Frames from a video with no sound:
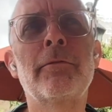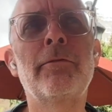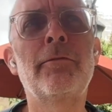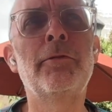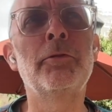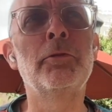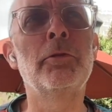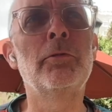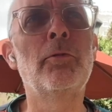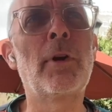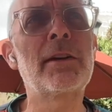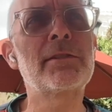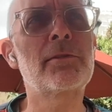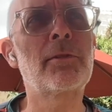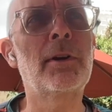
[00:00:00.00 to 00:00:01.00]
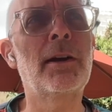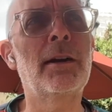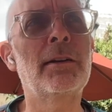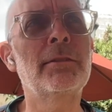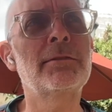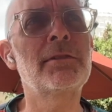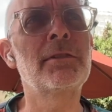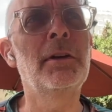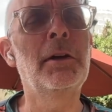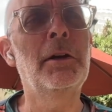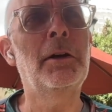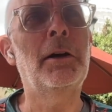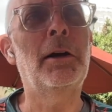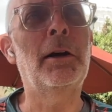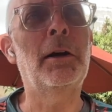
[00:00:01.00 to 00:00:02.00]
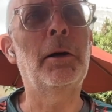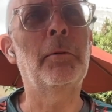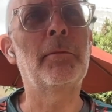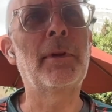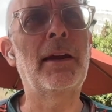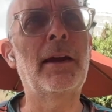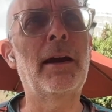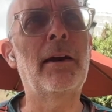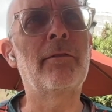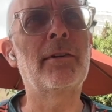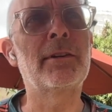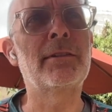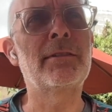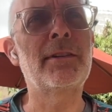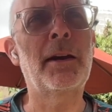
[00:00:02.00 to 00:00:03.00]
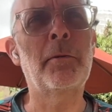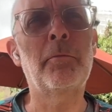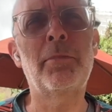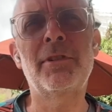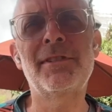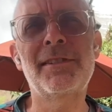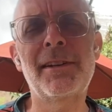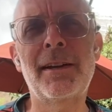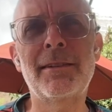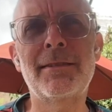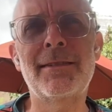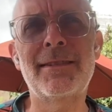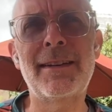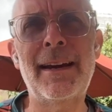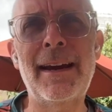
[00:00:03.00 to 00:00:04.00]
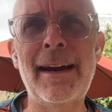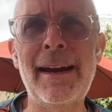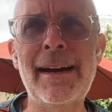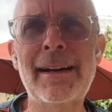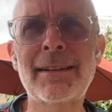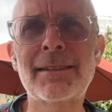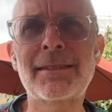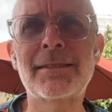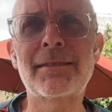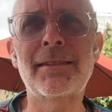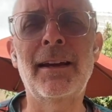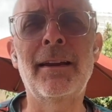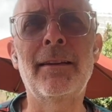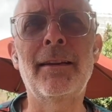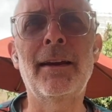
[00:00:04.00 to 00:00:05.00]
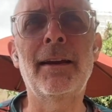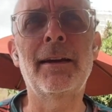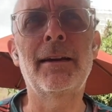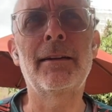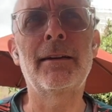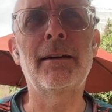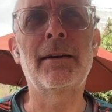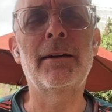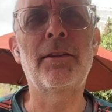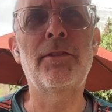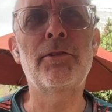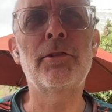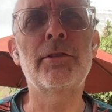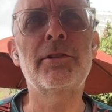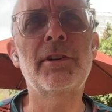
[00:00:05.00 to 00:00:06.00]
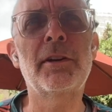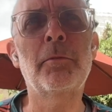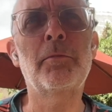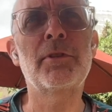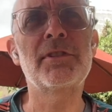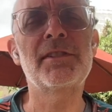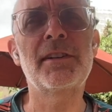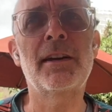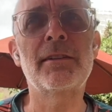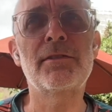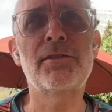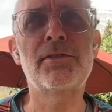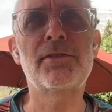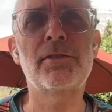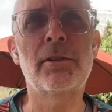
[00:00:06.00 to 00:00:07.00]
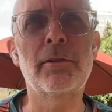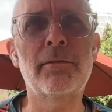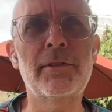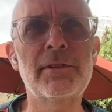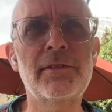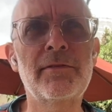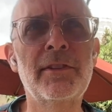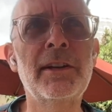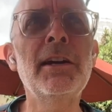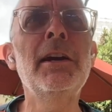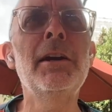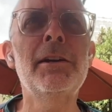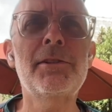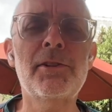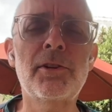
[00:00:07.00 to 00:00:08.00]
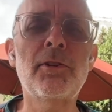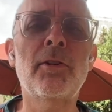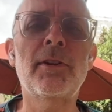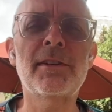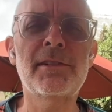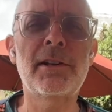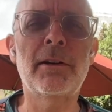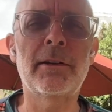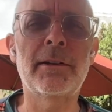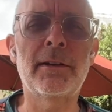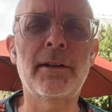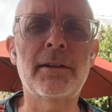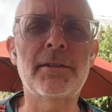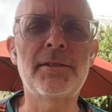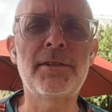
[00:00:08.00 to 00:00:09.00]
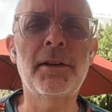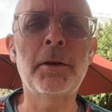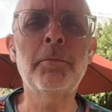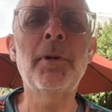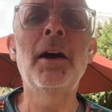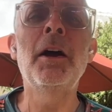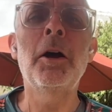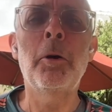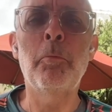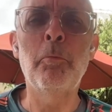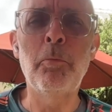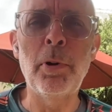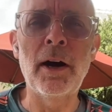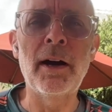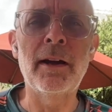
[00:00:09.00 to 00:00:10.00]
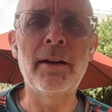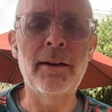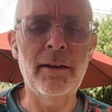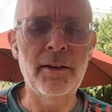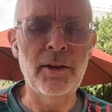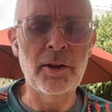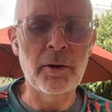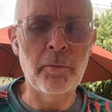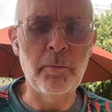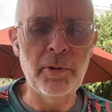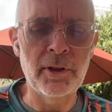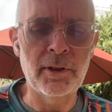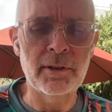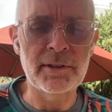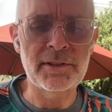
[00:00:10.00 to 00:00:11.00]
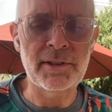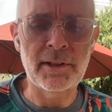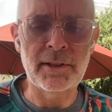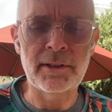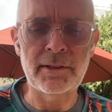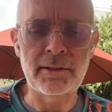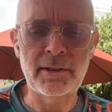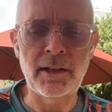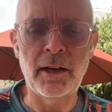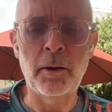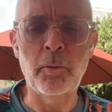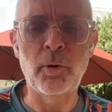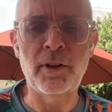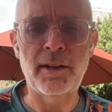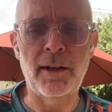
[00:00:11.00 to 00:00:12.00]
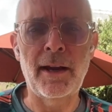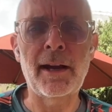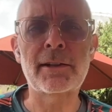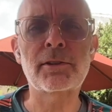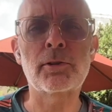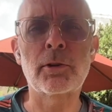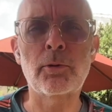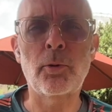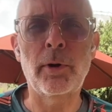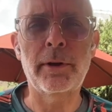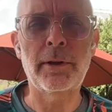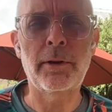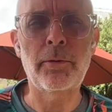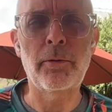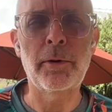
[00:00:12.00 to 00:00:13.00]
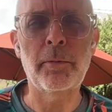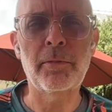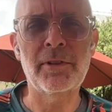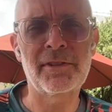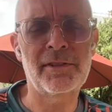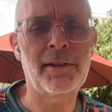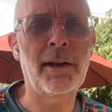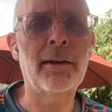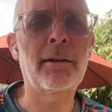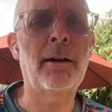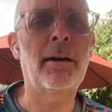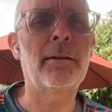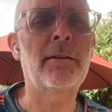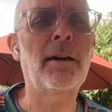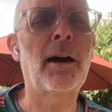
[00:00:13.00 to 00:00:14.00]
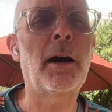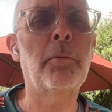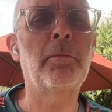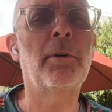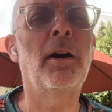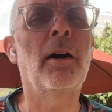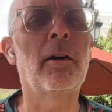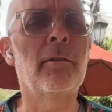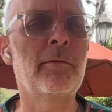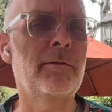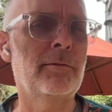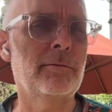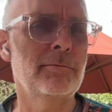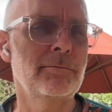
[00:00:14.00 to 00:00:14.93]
food restaurants, they have a 10% tax and then a 13% service fee. So you don't necessarily need a tip, but your bill is going to come with an extra 23% on top of